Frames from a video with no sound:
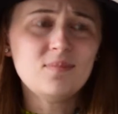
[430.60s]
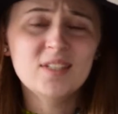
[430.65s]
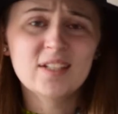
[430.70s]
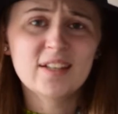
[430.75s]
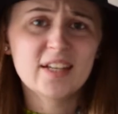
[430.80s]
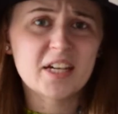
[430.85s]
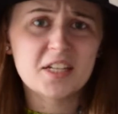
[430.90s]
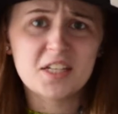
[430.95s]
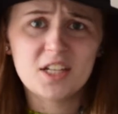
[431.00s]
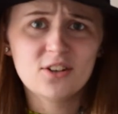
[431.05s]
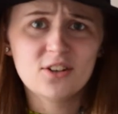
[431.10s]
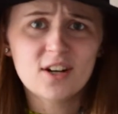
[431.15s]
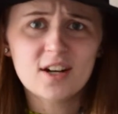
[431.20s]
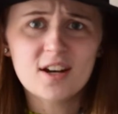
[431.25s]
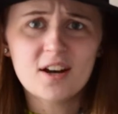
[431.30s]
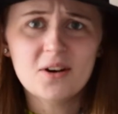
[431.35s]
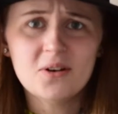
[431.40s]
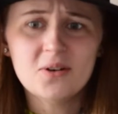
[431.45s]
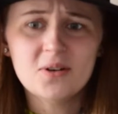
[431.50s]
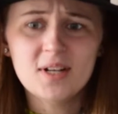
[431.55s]
like a year
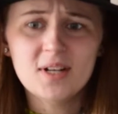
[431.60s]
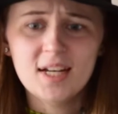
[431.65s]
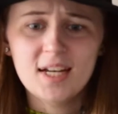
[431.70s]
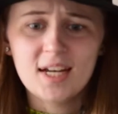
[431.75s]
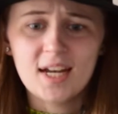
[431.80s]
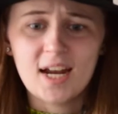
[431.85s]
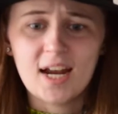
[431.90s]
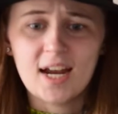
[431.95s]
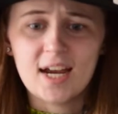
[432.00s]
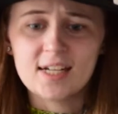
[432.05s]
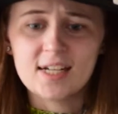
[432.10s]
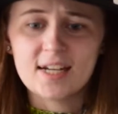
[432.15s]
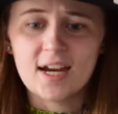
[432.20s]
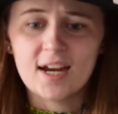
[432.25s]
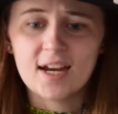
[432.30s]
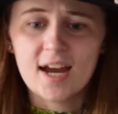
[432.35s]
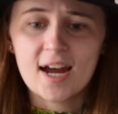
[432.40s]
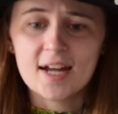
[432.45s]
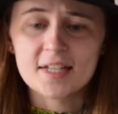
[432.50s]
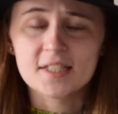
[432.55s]
ago, and
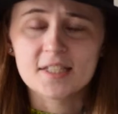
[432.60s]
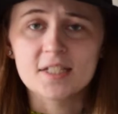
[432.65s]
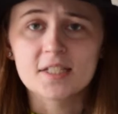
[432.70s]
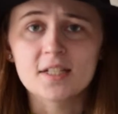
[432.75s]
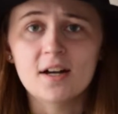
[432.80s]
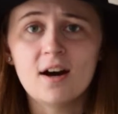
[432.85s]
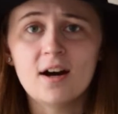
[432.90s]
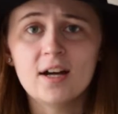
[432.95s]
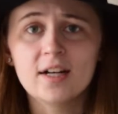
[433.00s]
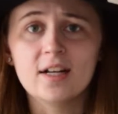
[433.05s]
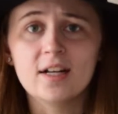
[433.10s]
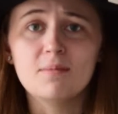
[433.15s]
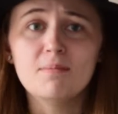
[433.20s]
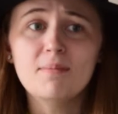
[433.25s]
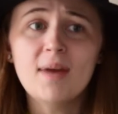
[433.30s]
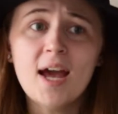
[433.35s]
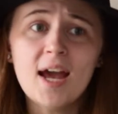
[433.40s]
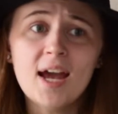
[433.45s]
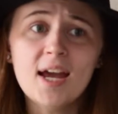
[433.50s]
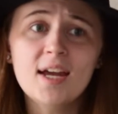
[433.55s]
I cast this on in
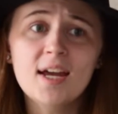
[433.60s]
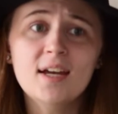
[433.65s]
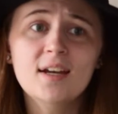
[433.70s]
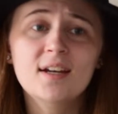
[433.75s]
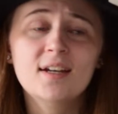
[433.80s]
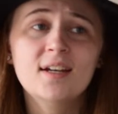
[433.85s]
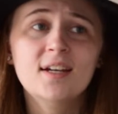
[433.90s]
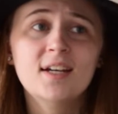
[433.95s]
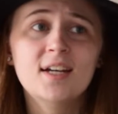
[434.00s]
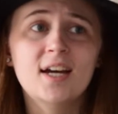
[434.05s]
May.